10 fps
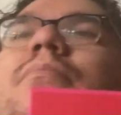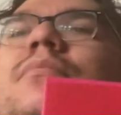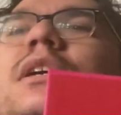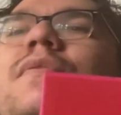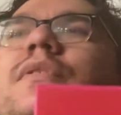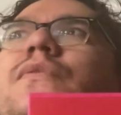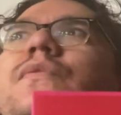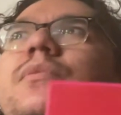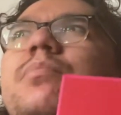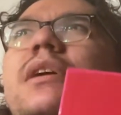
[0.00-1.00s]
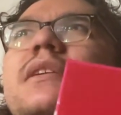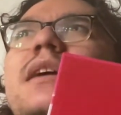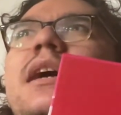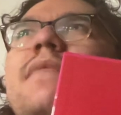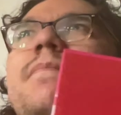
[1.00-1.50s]
If it was full price,
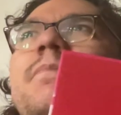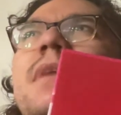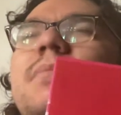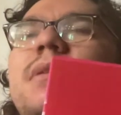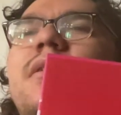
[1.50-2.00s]
I maybe